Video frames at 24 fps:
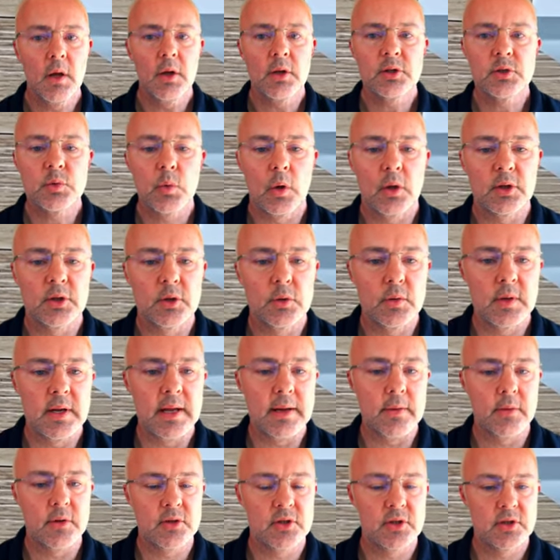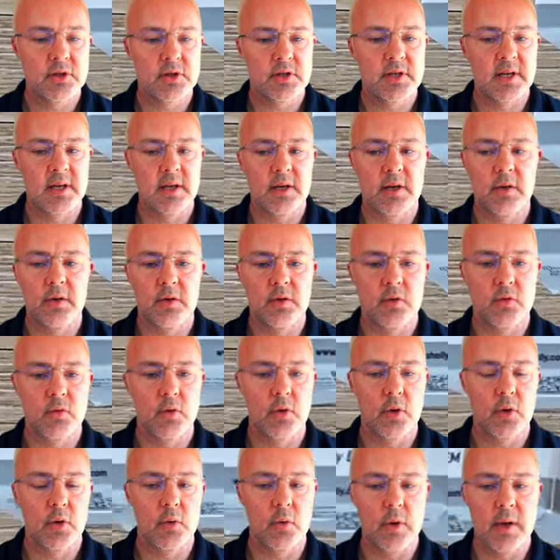So what I'll do now is just take you
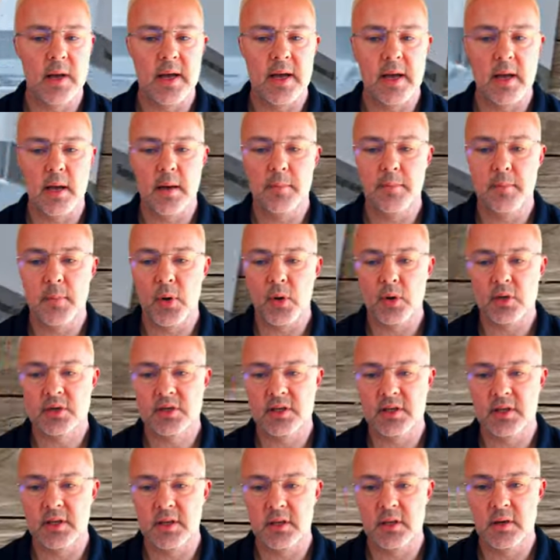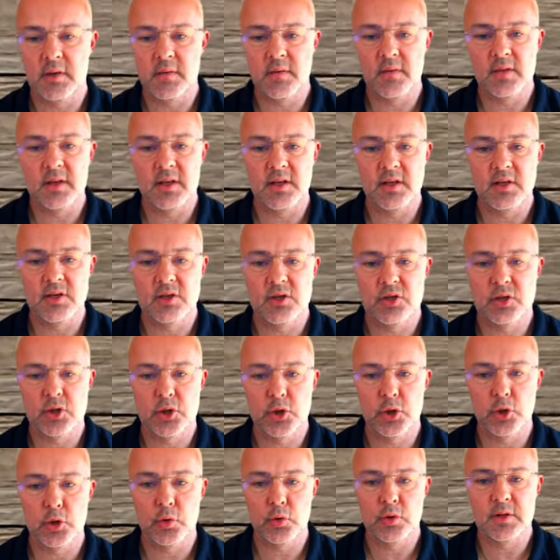through unboxing of these
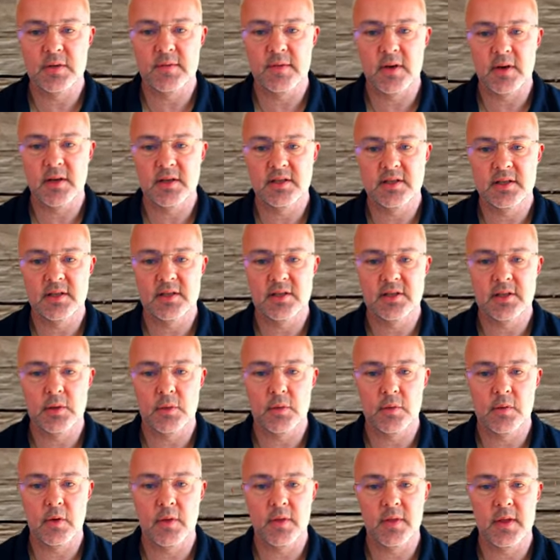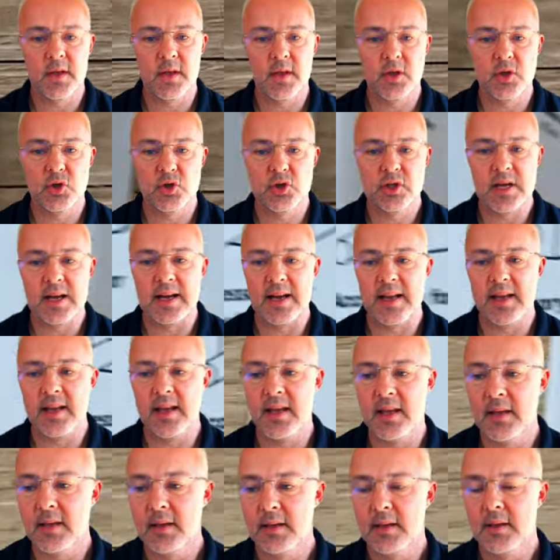two devices. So we've got the
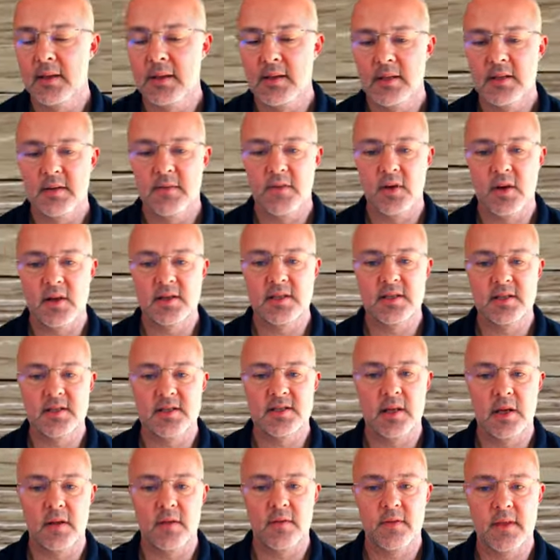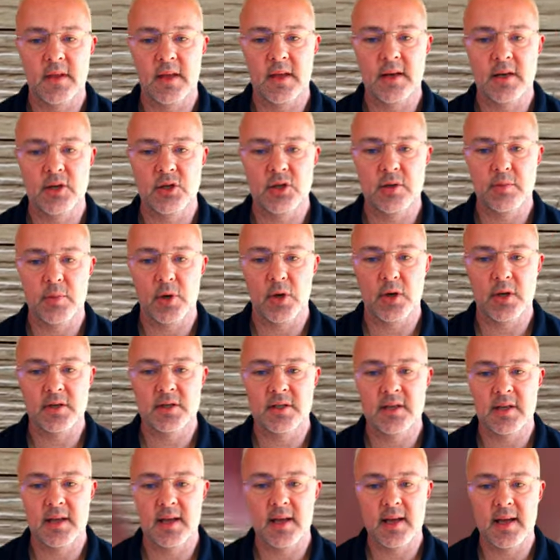Shelly device itself, the energy
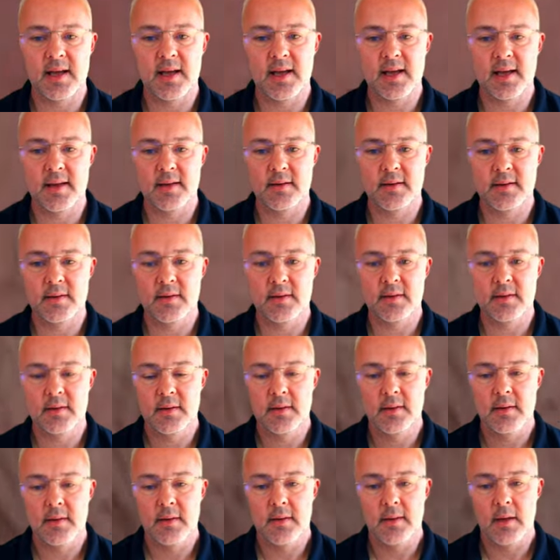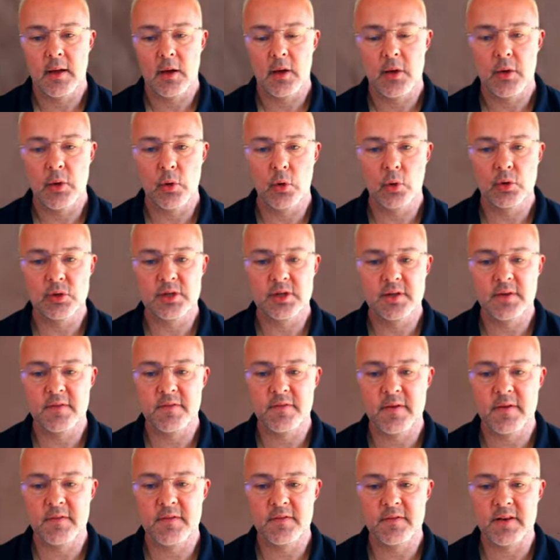monitor, and I ordered a
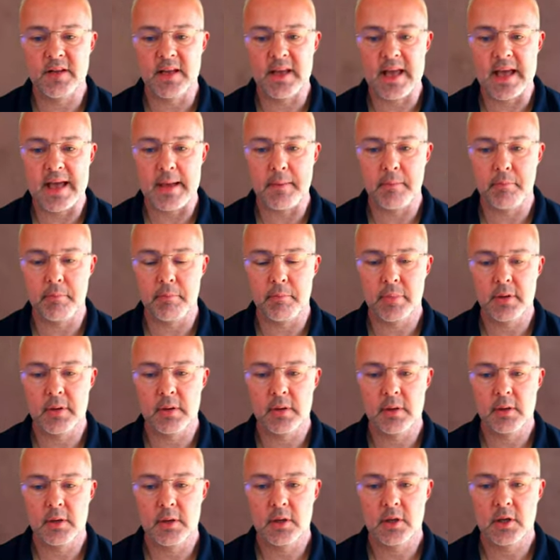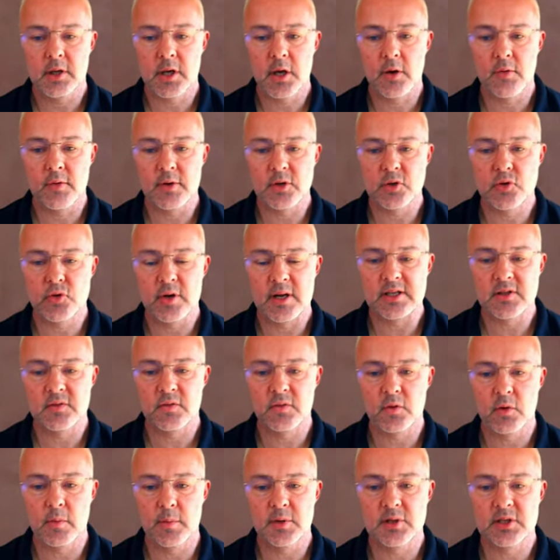50 amp current
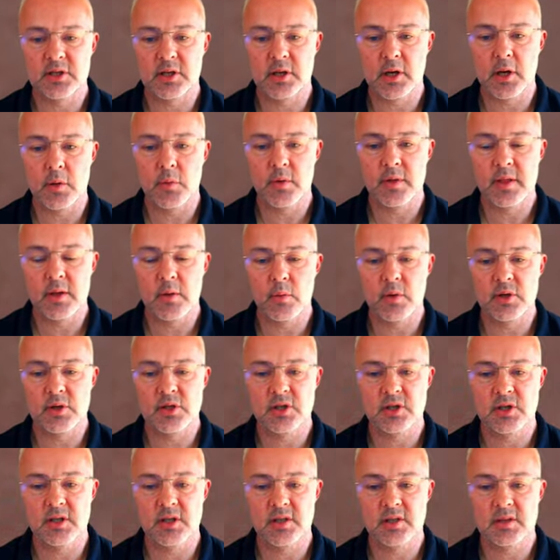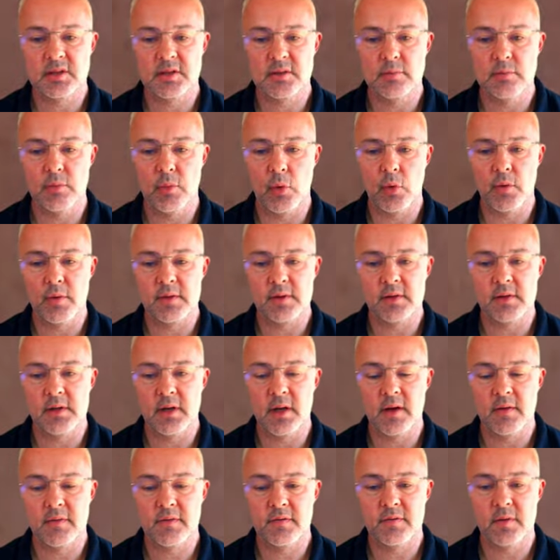transformer to go with it, which is more than
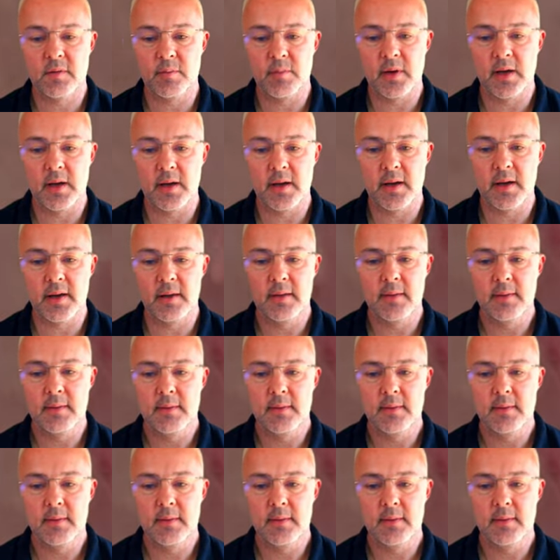enough for my